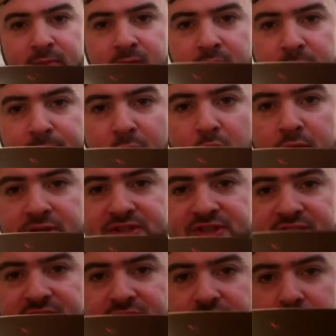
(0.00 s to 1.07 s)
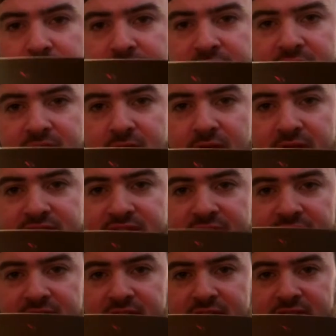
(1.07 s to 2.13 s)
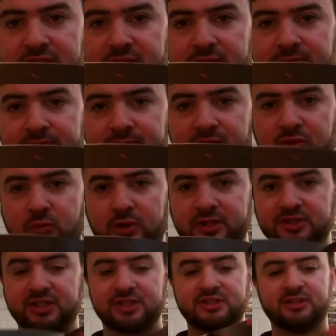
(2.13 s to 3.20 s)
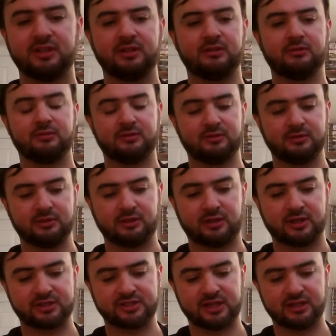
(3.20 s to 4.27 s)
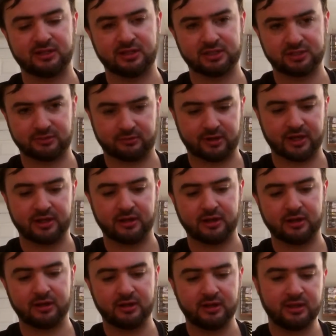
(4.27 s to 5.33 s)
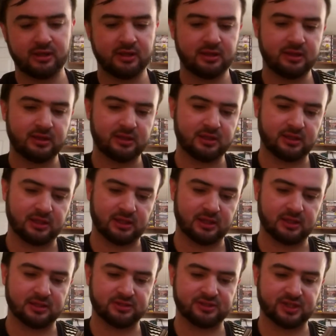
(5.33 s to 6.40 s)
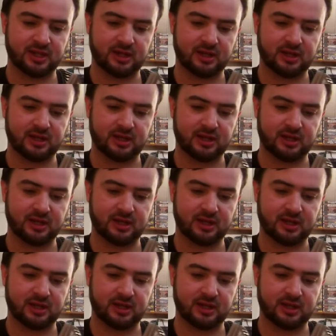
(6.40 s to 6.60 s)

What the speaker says: The bonus disc on the deluxe edition, the 2016 deluxe edition right here, is